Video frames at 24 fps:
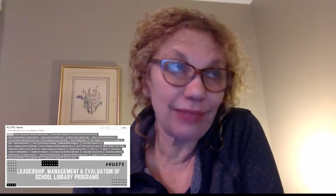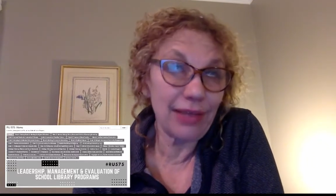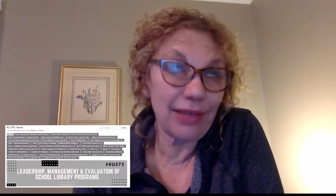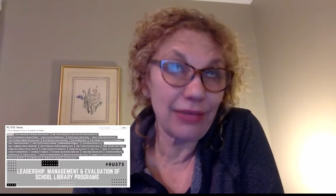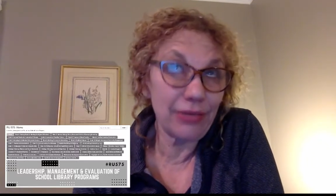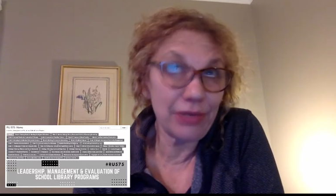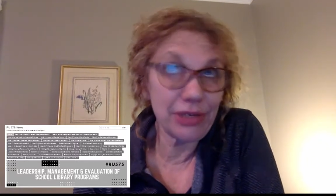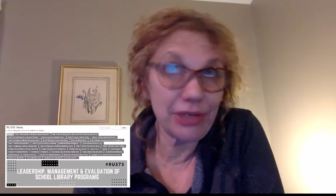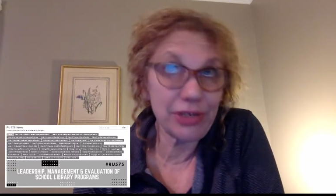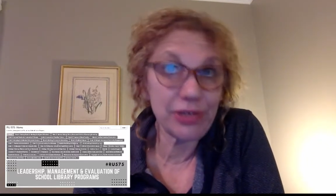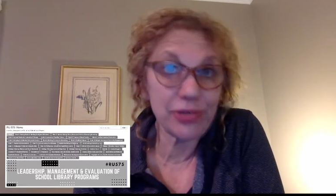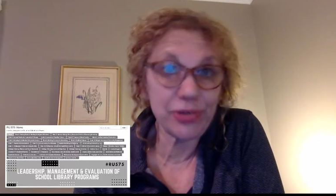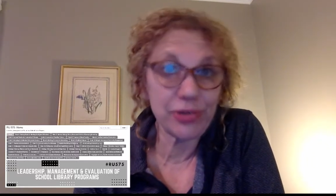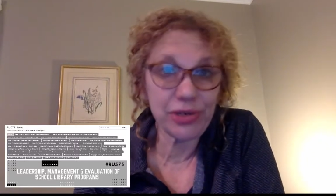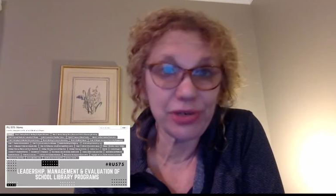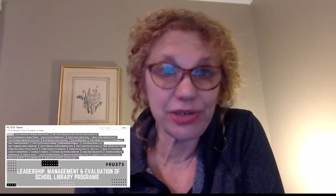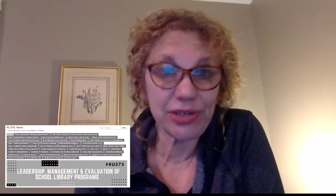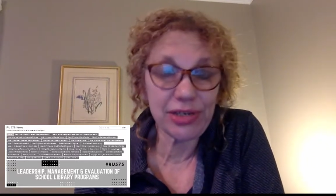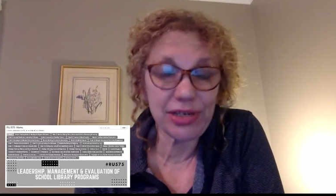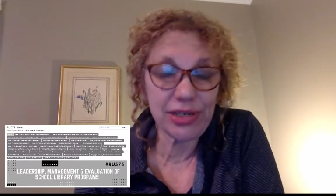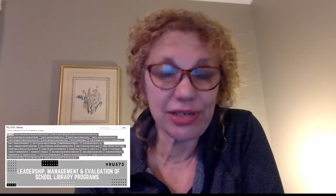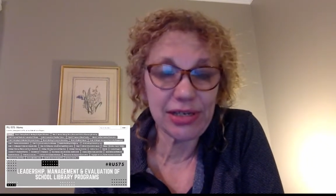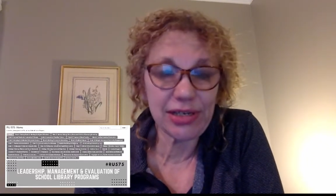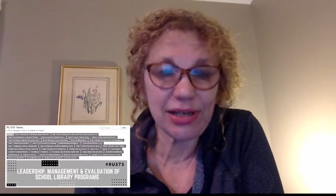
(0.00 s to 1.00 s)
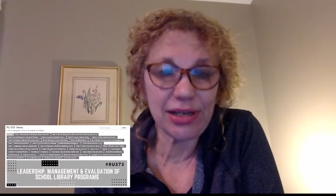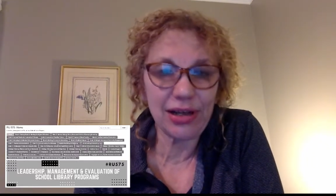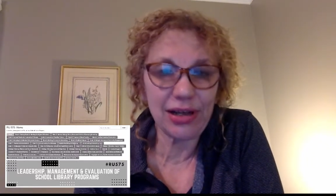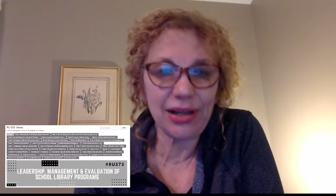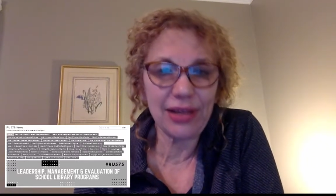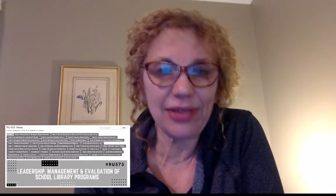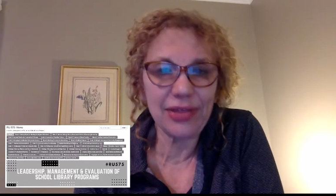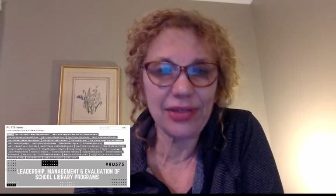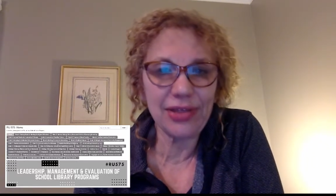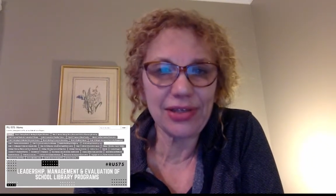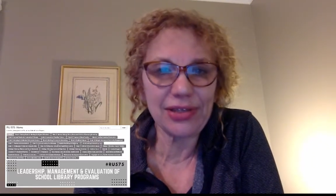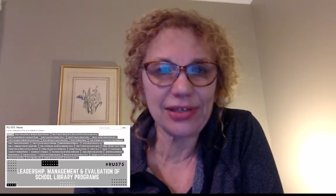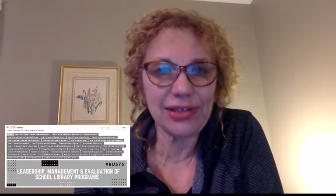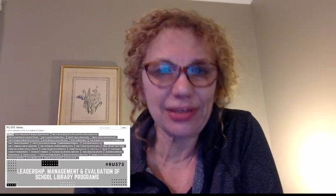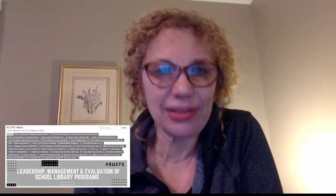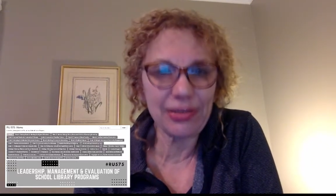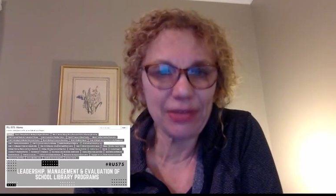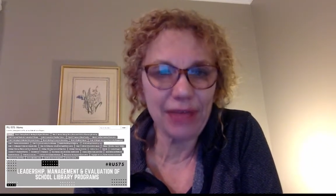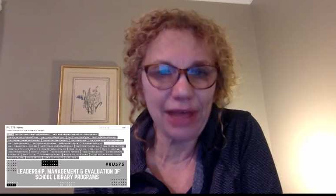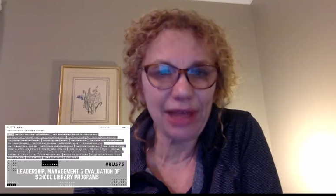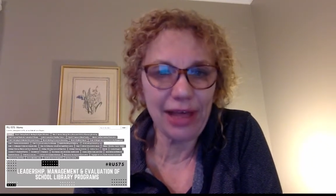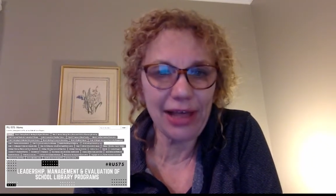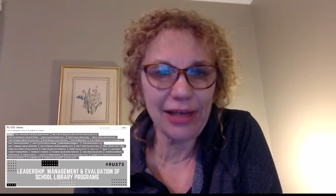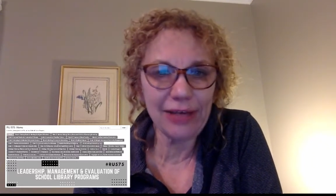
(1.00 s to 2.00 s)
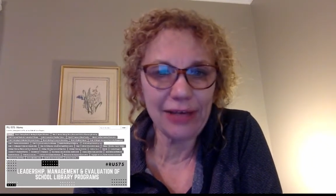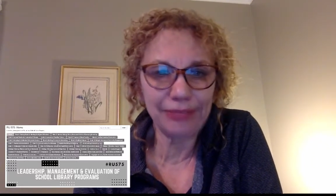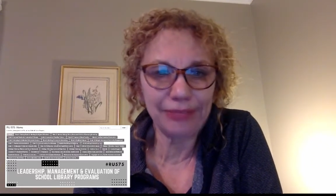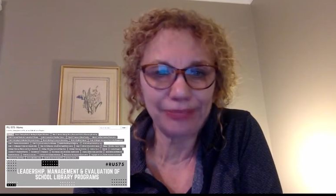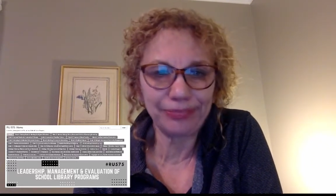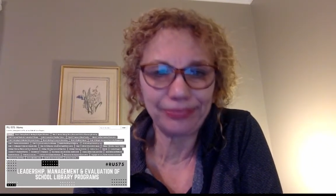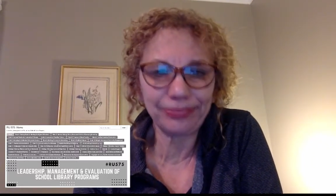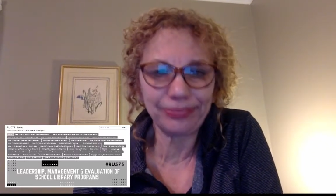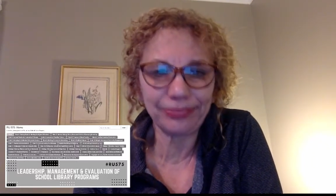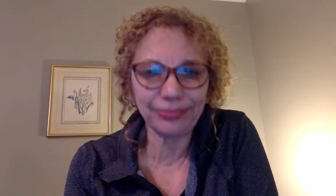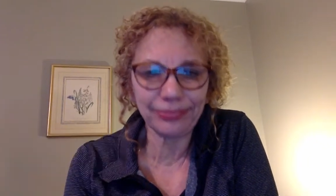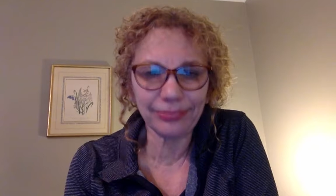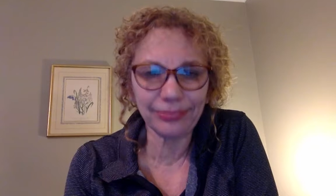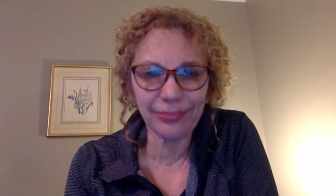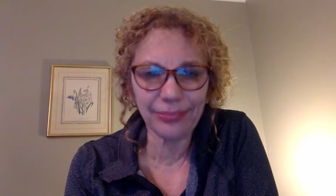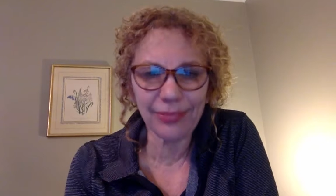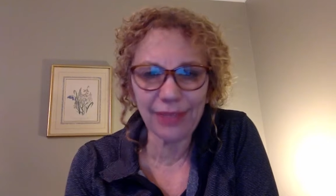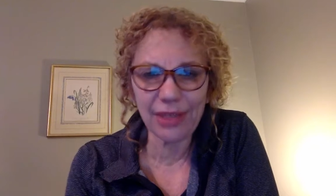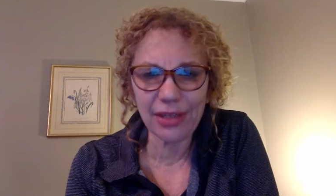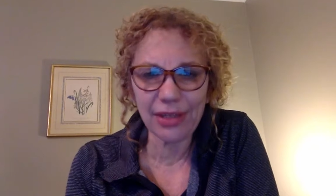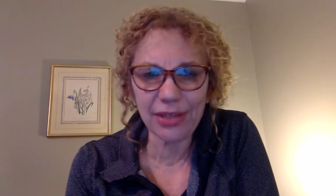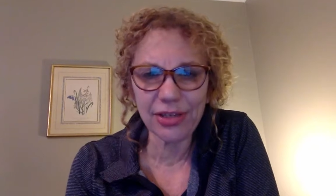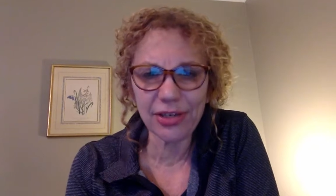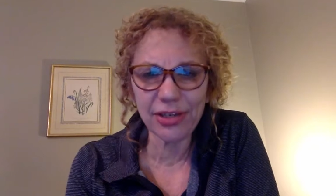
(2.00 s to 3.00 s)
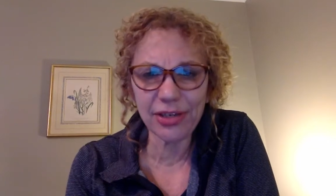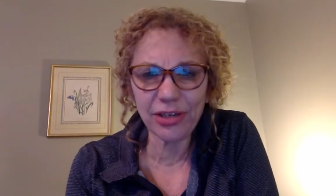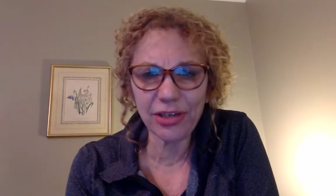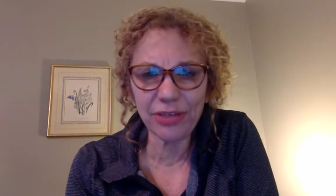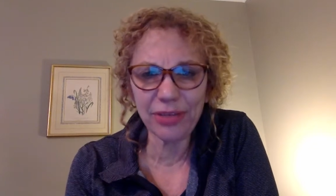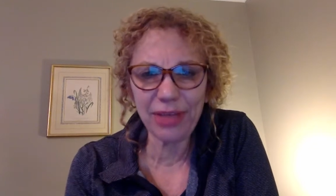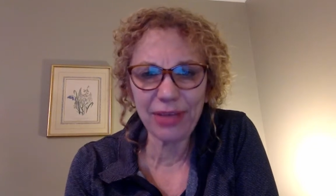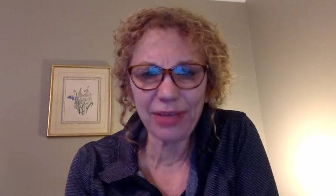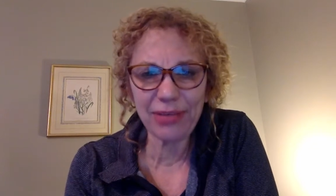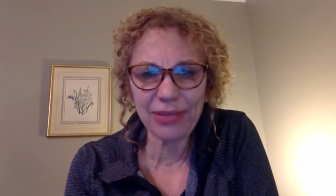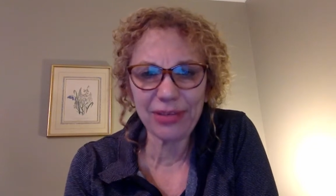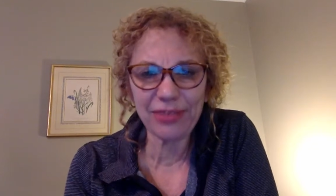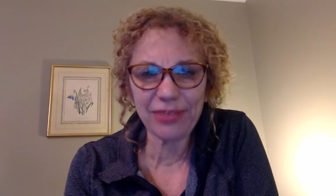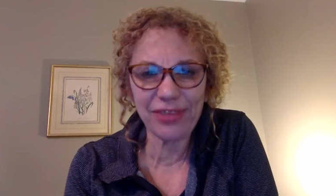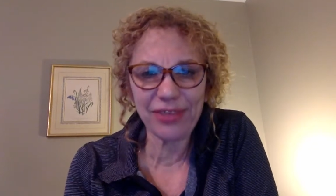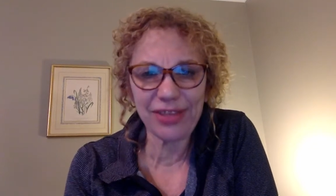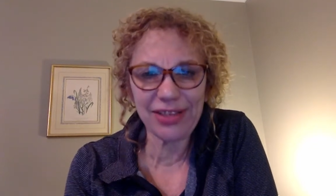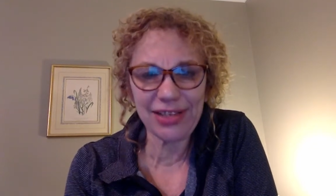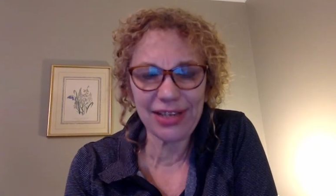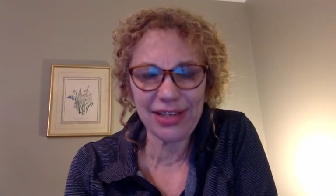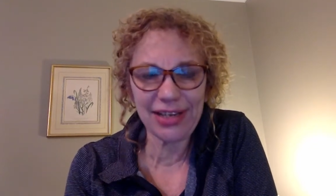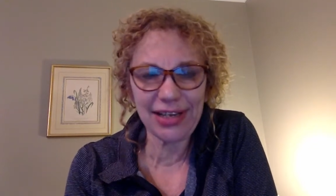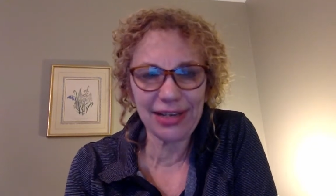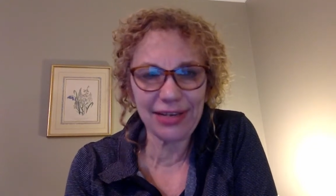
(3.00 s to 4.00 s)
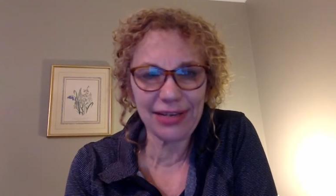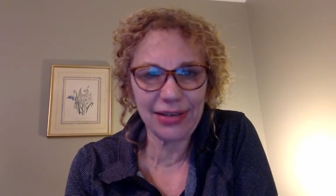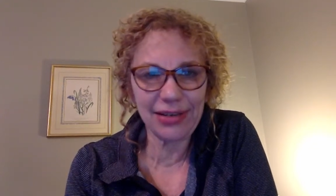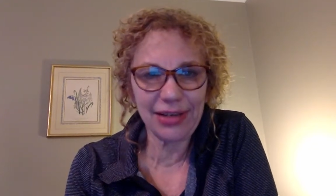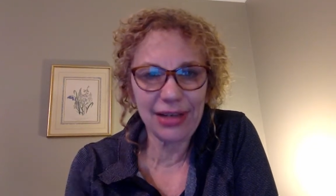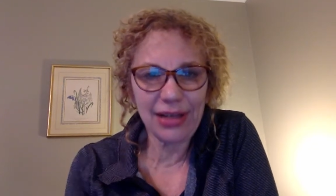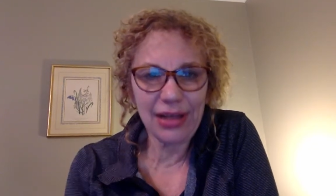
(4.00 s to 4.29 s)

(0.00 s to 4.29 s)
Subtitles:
resources on this LibGuide, so you'll be able to visit it.